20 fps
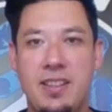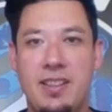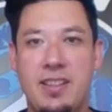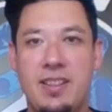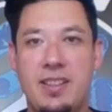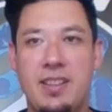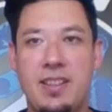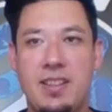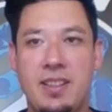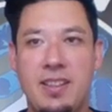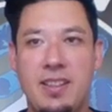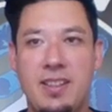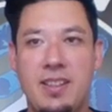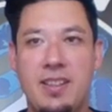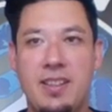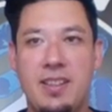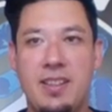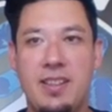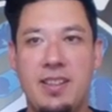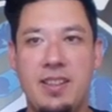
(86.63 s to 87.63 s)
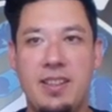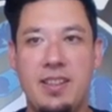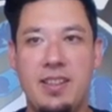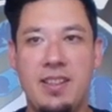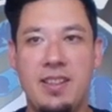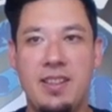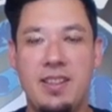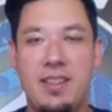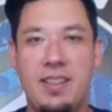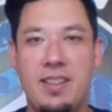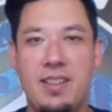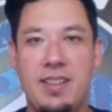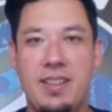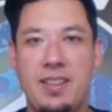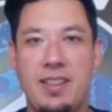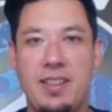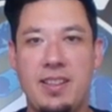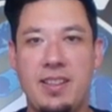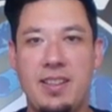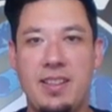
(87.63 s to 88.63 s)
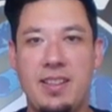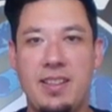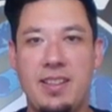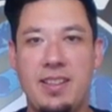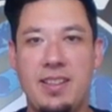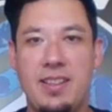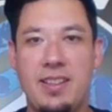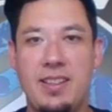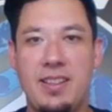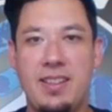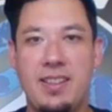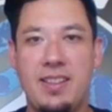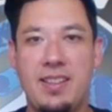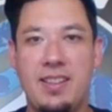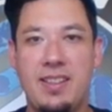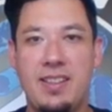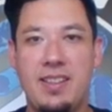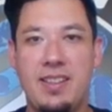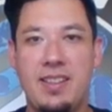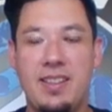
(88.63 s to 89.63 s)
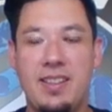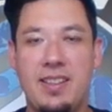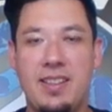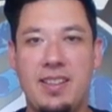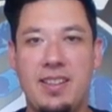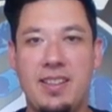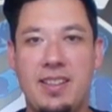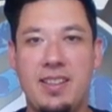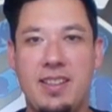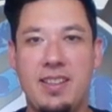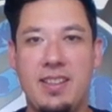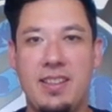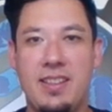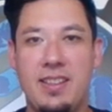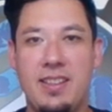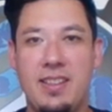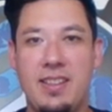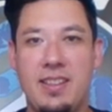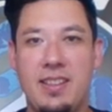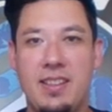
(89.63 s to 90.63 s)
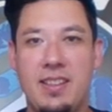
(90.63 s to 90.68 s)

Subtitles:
The person shown says nothing.